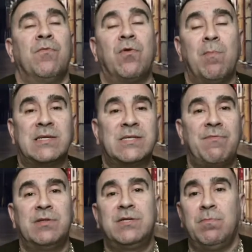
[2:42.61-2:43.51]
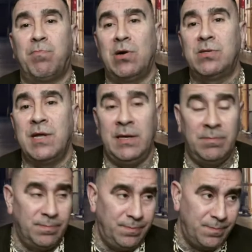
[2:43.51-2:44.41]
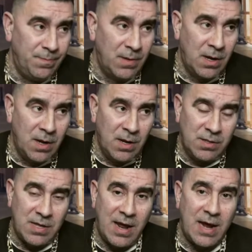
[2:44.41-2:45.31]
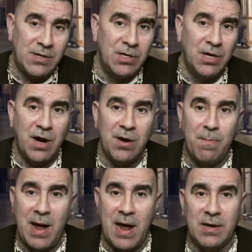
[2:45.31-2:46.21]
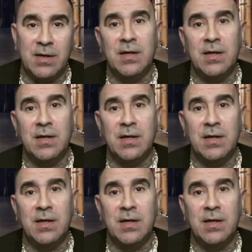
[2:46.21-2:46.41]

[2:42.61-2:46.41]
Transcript: for my 17th birthday that had the hood on the back.